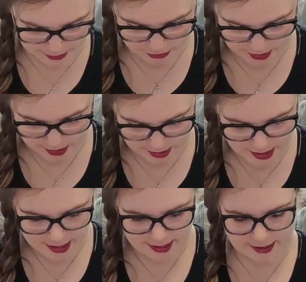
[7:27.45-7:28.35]
you see
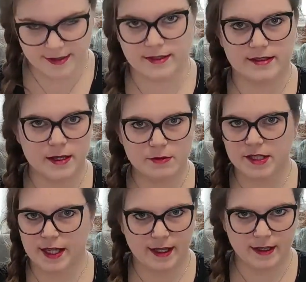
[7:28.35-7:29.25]
it's the same
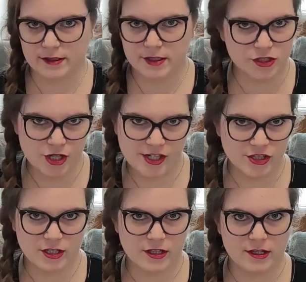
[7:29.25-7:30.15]
scale, I didn't change
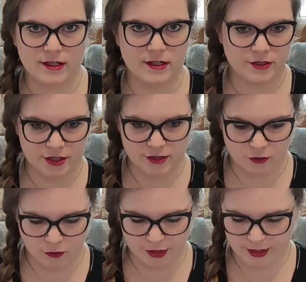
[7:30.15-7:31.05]
anything, I just
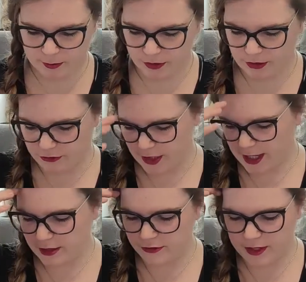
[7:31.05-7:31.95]
ordered them on different
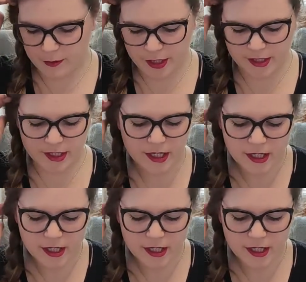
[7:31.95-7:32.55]
kind of fabrics.